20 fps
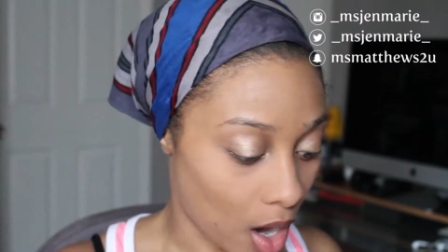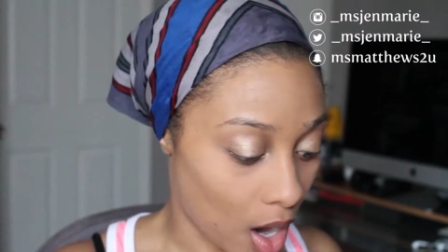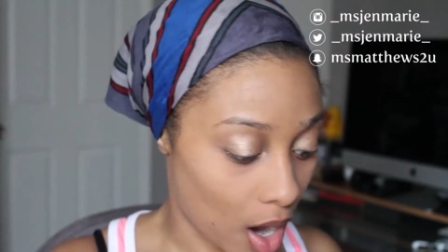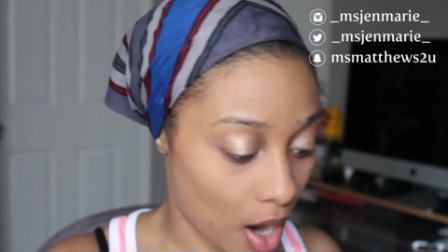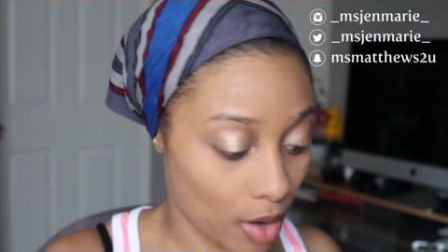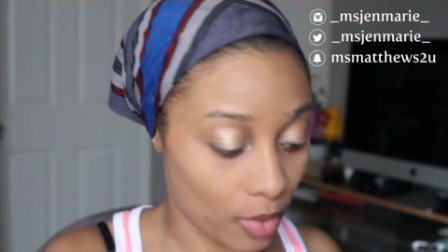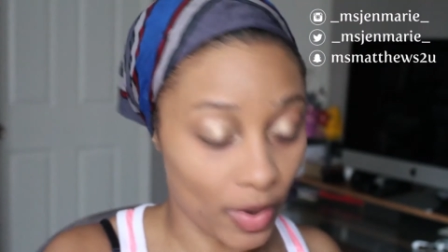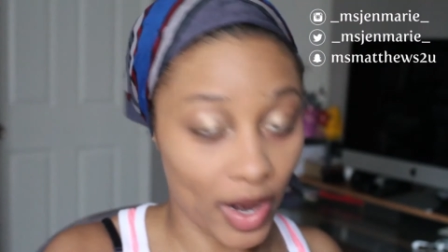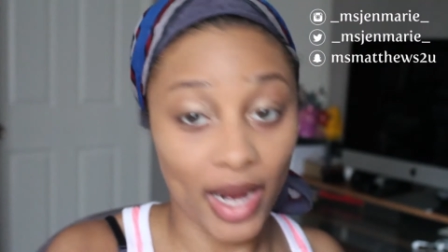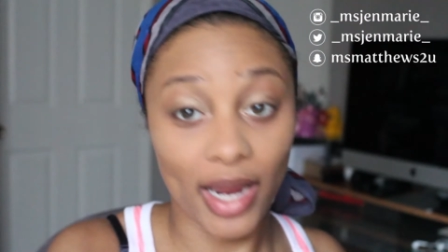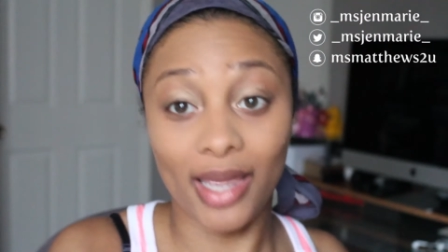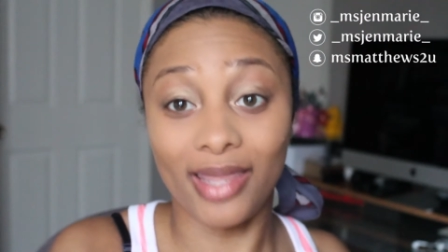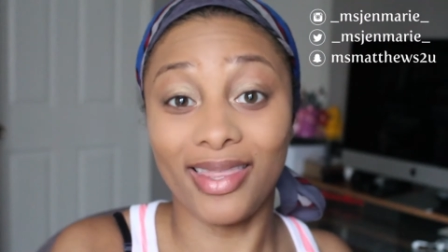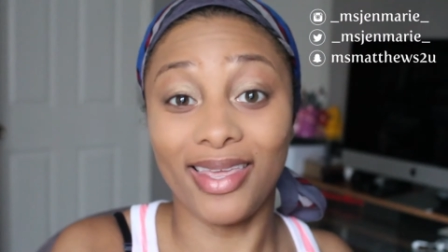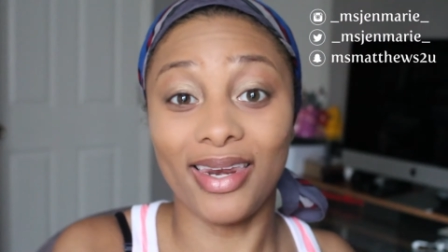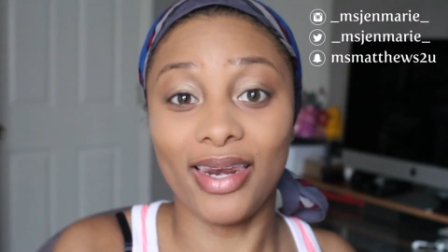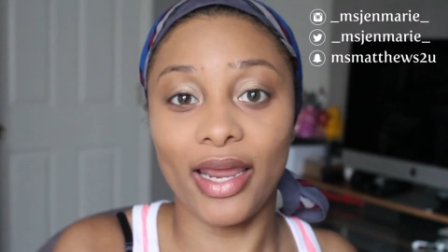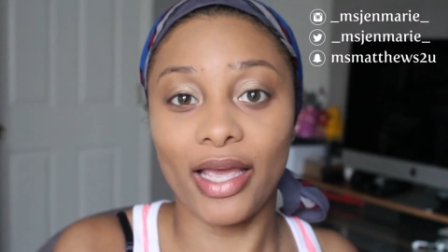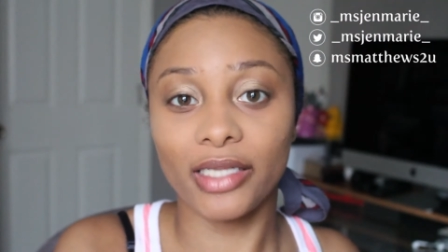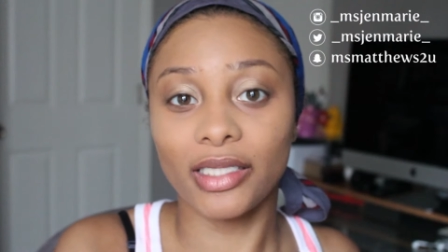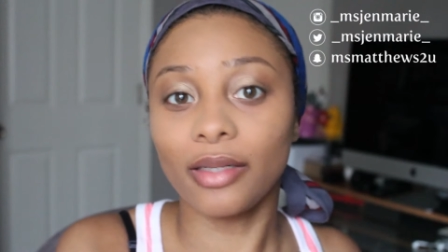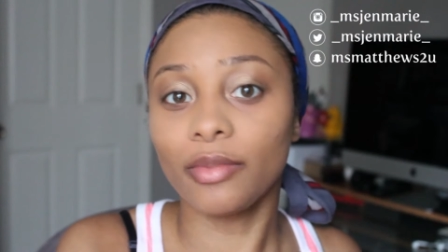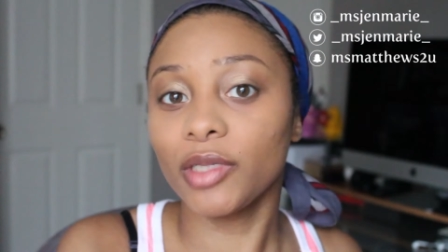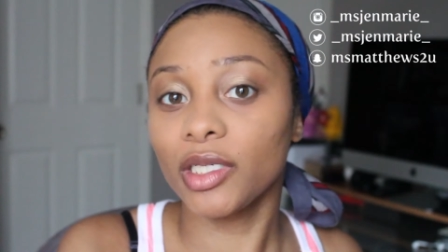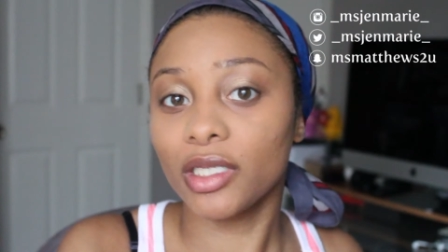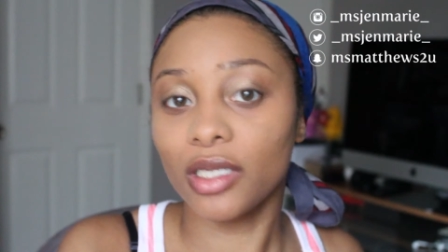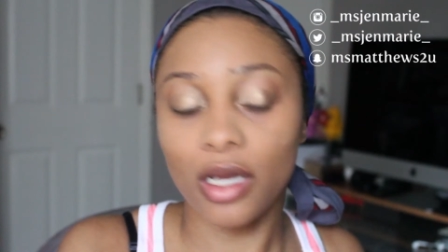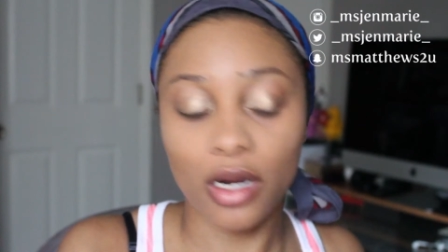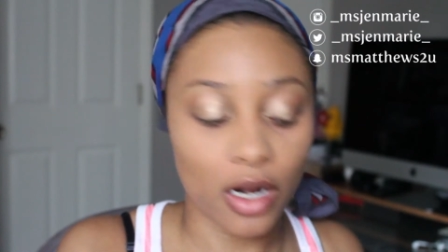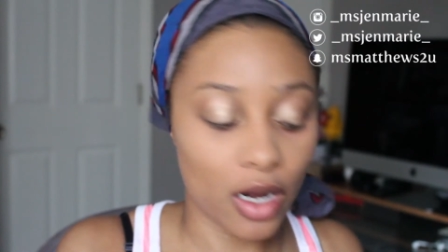Alright, and then next I'm
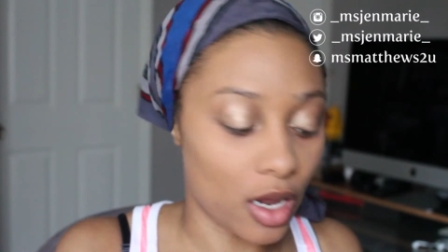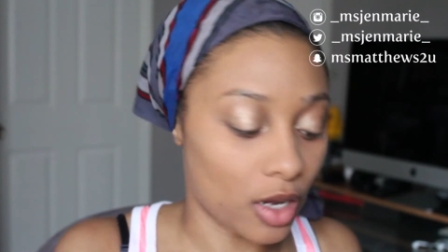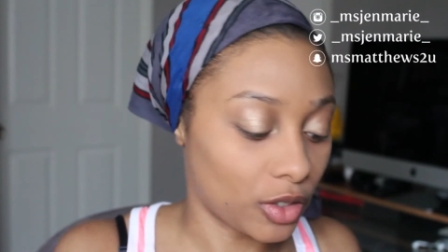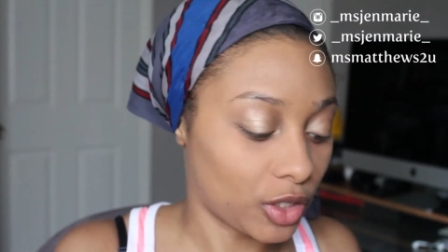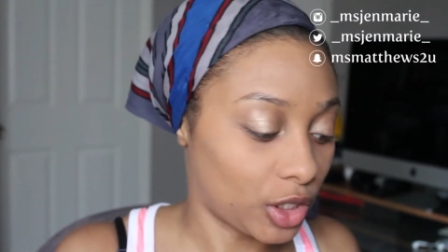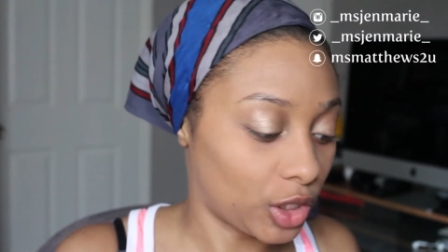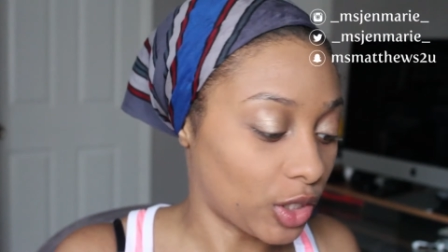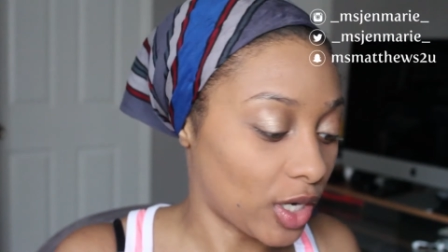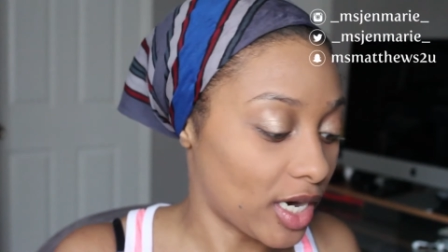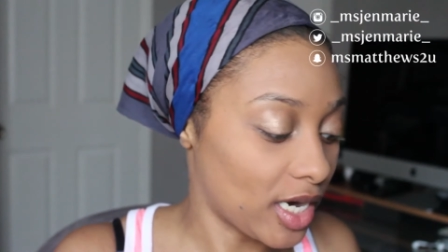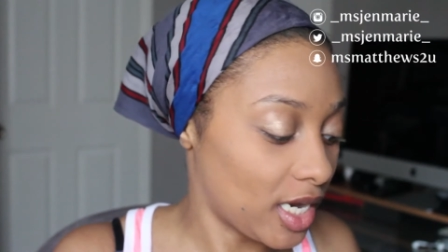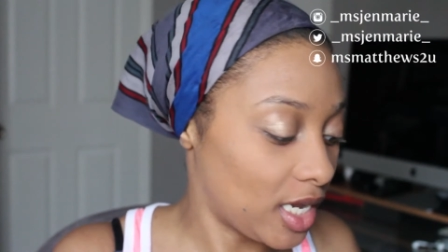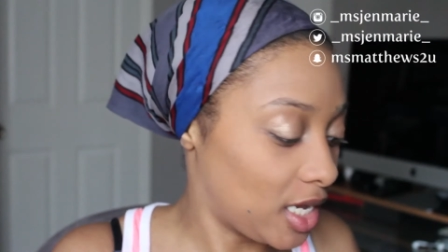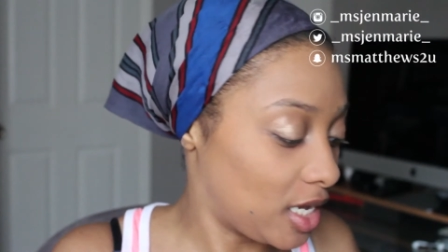just going to go straight